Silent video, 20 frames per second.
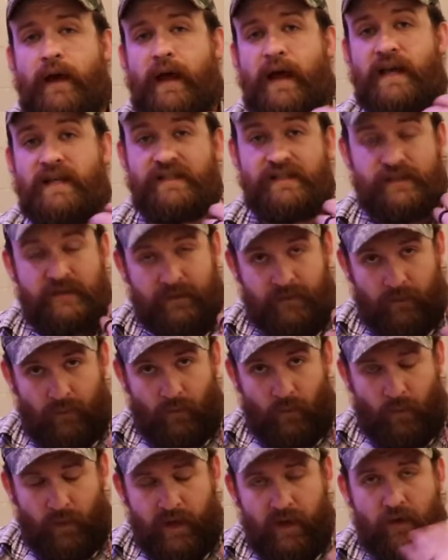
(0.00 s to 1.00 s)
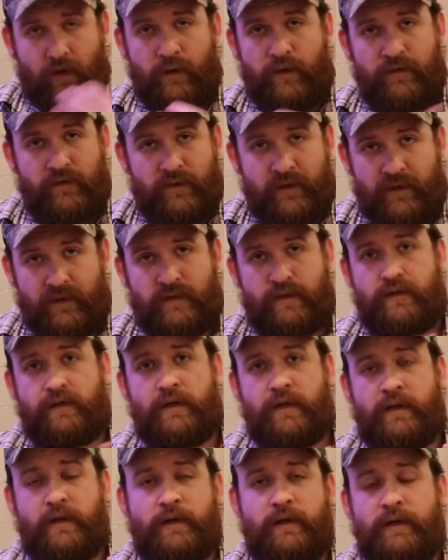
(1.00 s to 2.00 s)
As we are in this
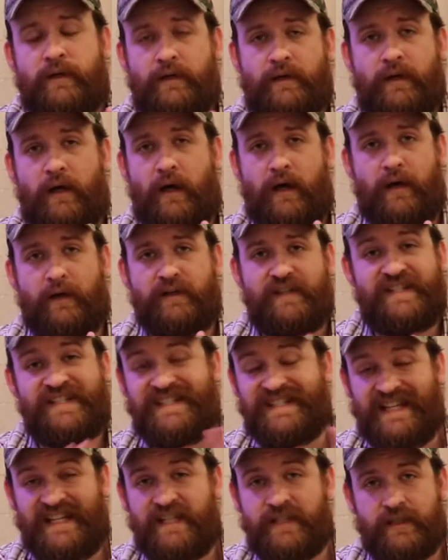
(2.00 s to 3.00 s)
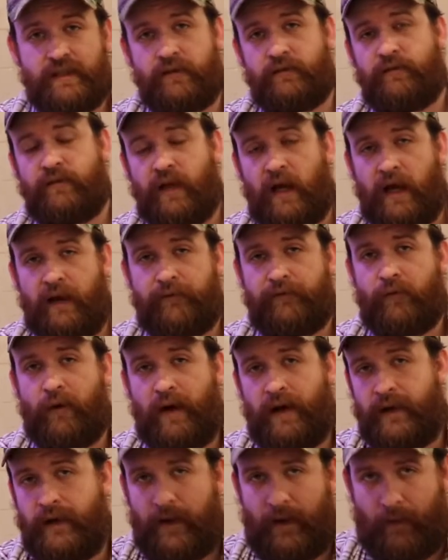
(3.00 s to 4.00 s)
season of life
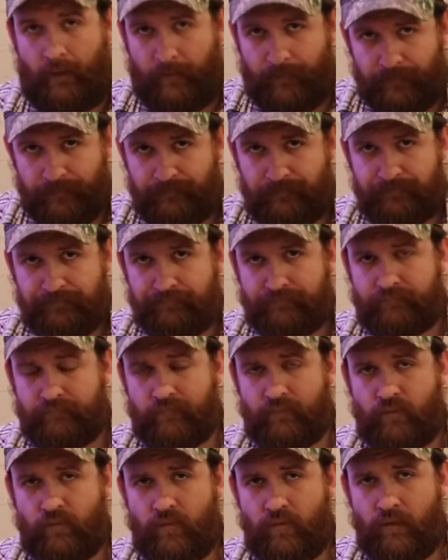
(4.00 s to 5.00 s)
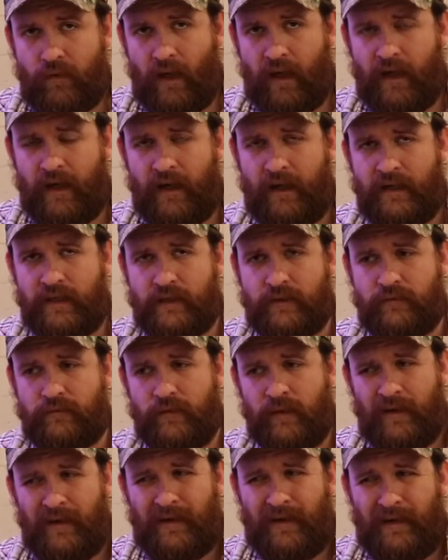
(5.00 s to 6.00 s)
right now, it is
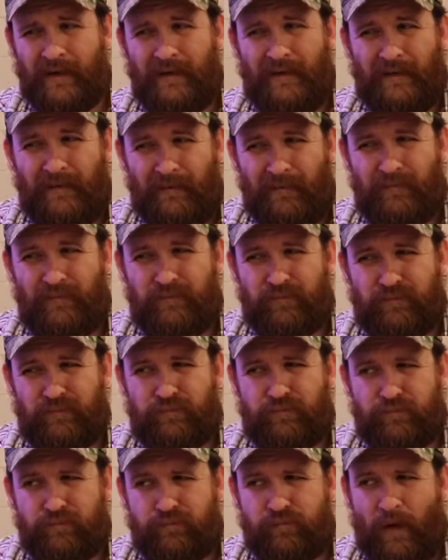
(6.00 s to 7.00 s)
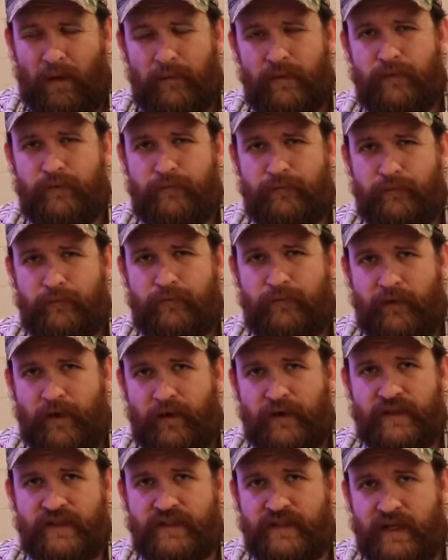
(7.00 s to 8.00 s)
probably
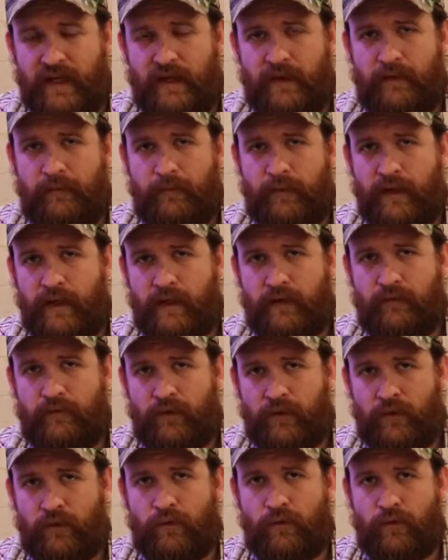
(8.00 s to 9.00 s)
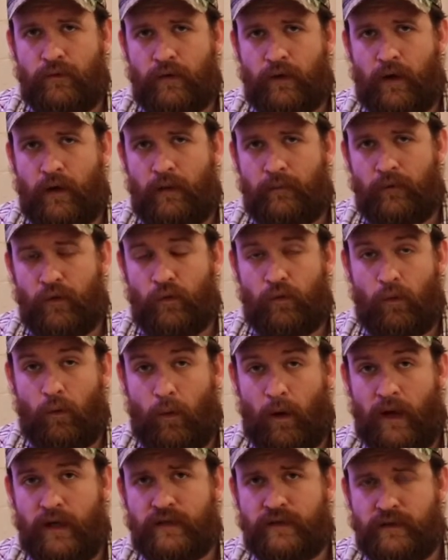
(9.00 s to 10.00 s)
fair to say that many of you who will
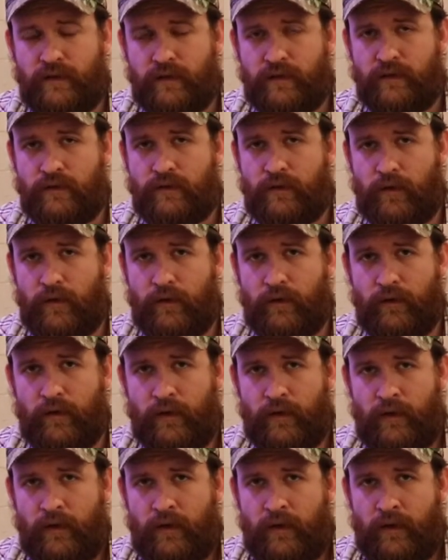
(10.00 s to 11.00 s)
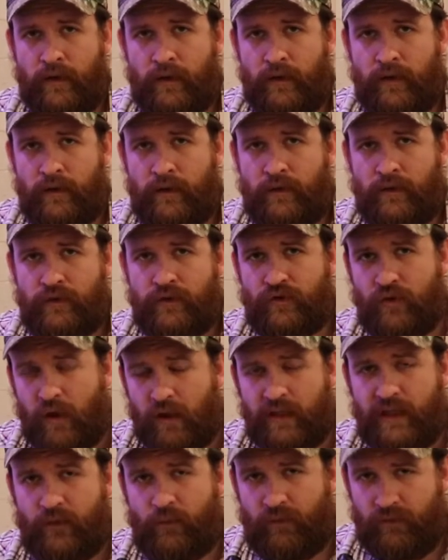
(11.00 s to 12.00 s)
watch this are
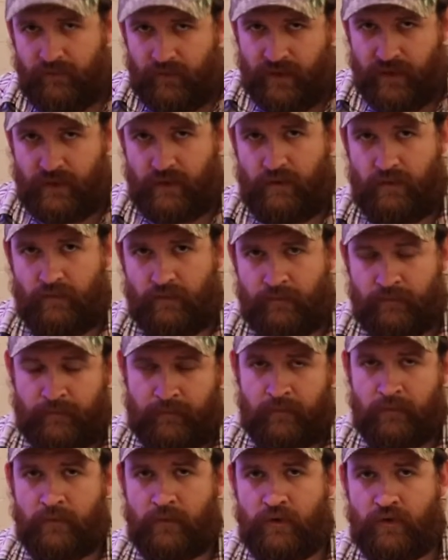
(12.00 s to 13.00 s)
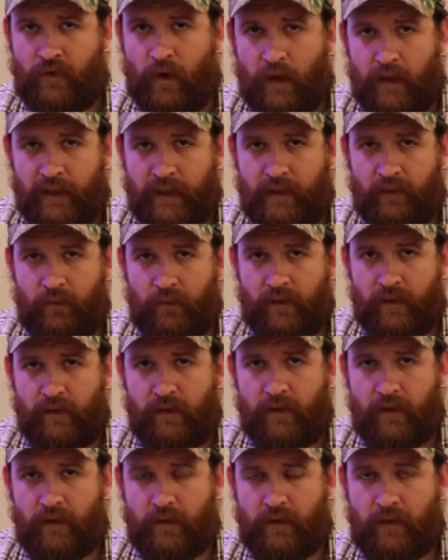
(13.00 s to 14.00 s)
struggling with vision, struggling with